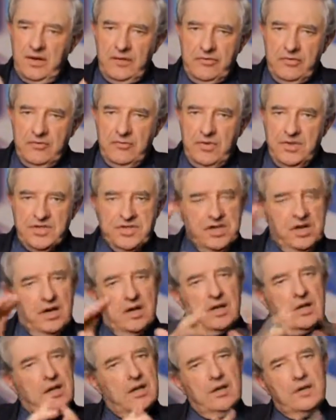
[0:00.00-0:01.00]
from which
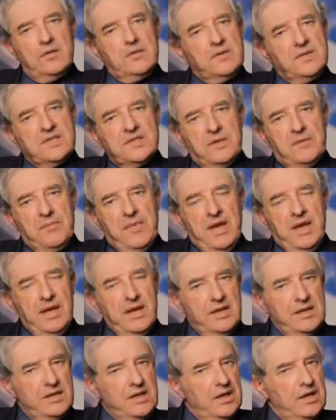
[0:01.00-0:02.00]
our clothes are
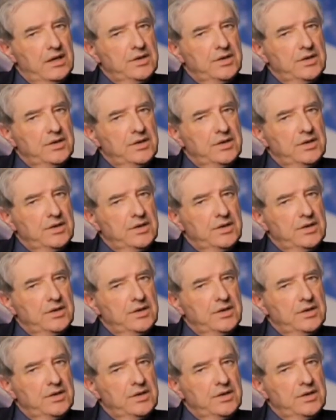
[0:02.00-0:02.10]
made